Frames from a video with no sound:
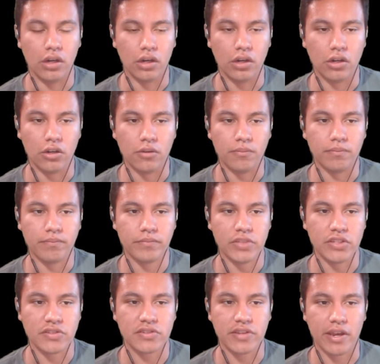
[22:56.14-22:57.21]

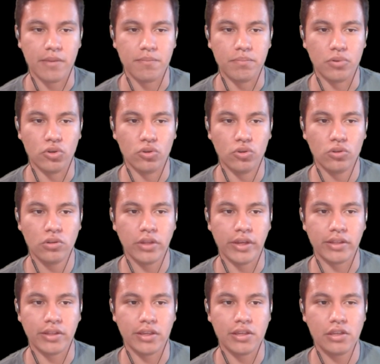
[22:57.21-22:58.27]
Istanbul,
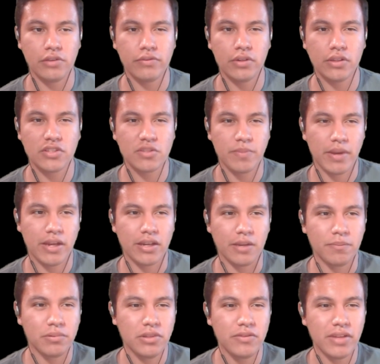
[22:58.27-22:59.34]
and they even expand,
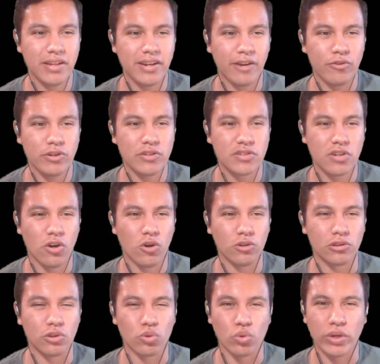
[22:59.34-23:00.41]
I believe that area is
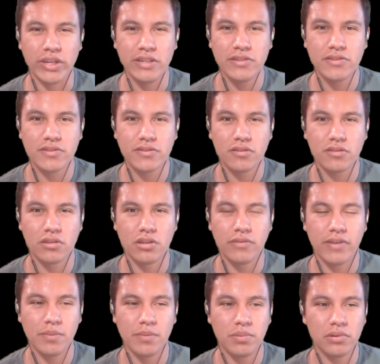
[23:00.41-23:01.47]
called Thrace,
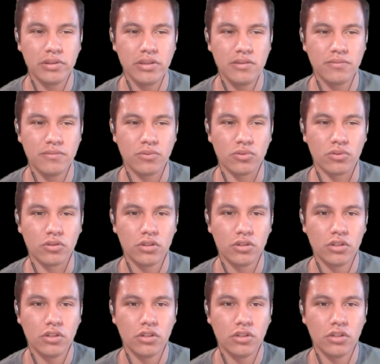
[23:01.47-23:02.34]
if I believe, or